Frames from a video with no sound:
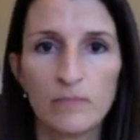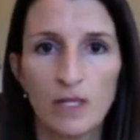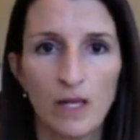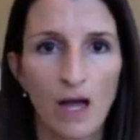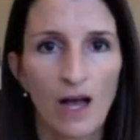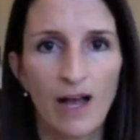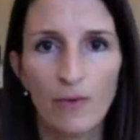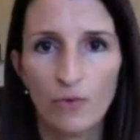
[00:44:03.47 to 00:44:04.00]

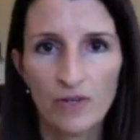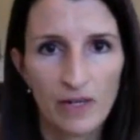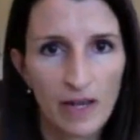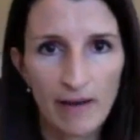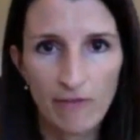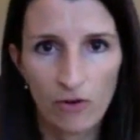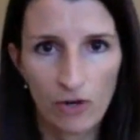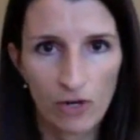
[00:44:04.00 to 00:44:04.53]
I would
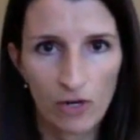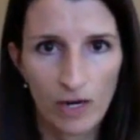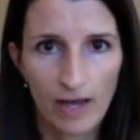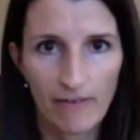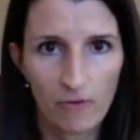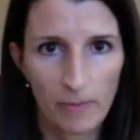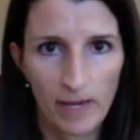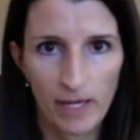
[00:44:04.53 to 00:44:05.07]
never
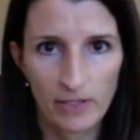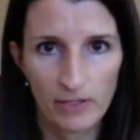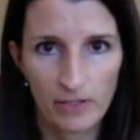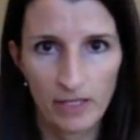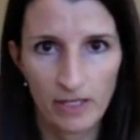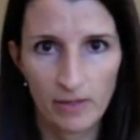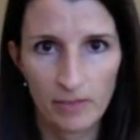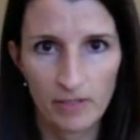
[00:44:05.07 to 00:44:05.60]
have imagined that
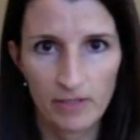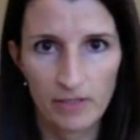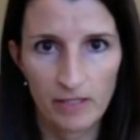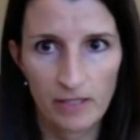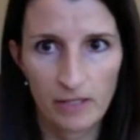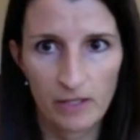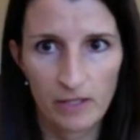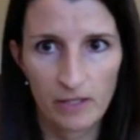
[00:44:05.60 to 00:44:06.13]
I'd be sitting
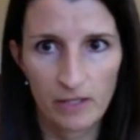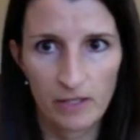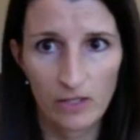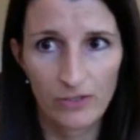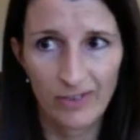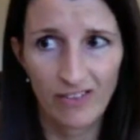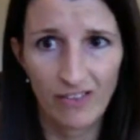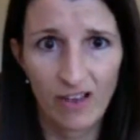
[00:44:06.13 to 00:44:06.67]
here
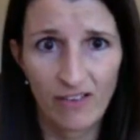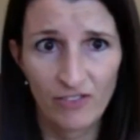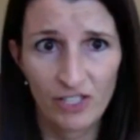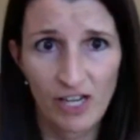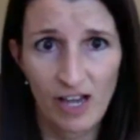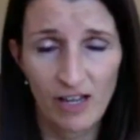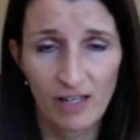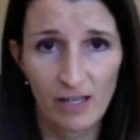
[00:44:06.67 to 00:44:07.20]
doing a live
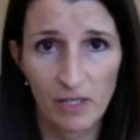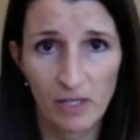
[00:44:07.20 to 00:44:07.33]
chat.